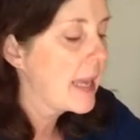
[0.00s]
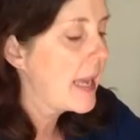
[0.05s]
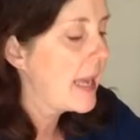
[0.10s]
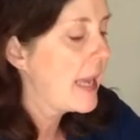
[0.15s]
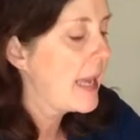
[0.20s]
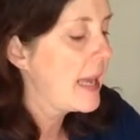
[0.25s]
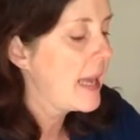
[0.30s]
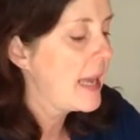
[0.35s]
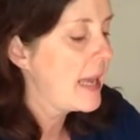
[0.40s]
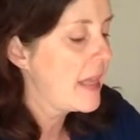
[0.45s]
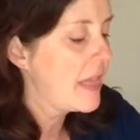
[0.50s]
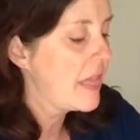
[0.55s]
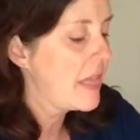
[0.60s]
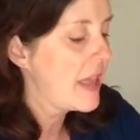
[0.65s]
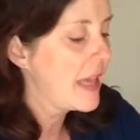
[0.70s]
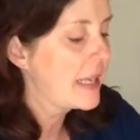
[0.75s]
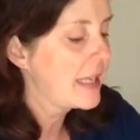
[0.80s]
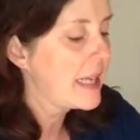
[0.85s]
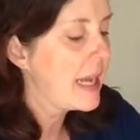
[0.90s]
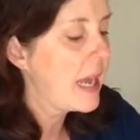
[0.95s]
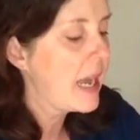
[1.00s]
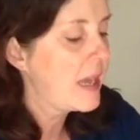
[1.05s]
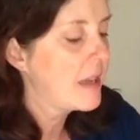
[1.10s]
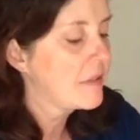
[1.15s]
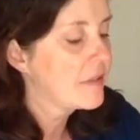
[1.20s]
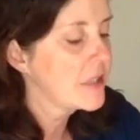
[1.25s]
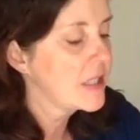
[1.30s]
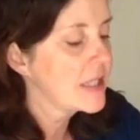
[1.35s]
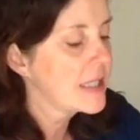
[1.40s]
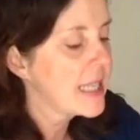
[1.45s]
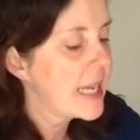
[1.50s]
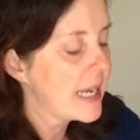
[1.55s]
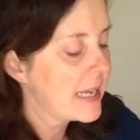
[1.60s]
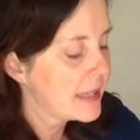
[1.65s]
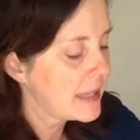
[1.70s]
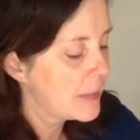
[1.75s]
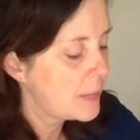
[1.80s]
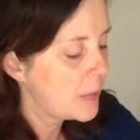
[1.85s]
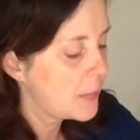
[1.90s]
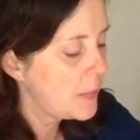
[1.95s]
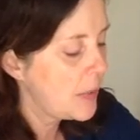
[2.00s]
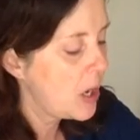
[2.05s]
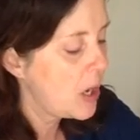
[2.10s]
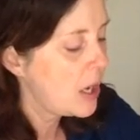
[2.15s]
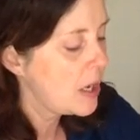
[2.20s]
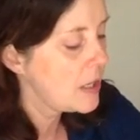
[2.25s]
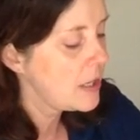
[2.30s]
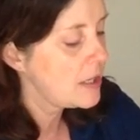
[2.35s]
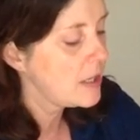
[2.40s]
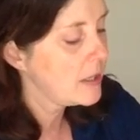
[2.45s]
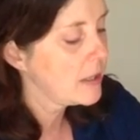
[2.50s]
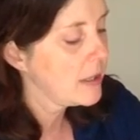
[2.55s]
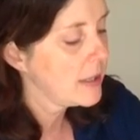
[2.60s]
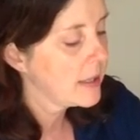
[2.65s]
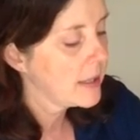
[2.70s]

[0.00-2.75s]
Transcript: and then have to take them apart